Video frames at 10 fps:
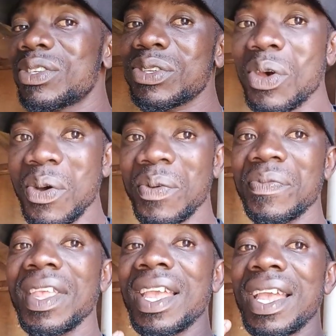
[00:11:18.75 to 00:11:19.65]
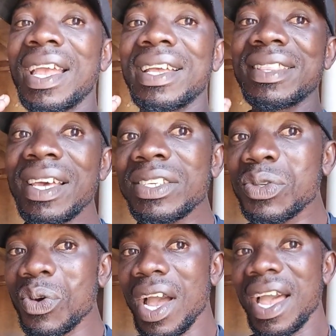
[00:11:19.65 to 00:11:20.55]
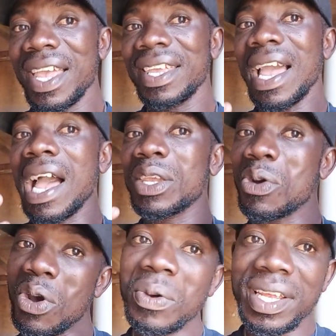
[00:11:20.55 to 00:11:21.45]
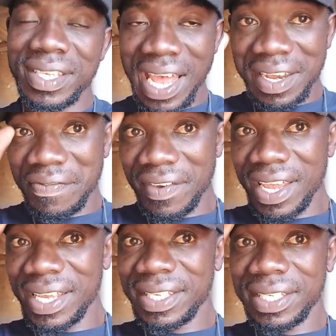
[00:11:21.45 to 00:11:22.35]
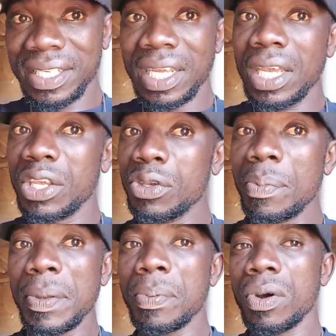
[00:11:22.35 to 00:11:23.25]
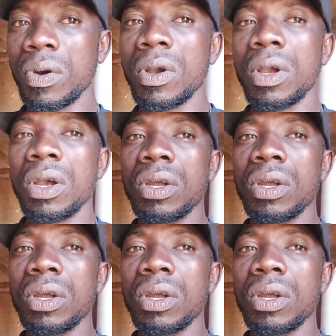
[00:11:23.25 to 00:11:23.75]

So that's why I always advise you people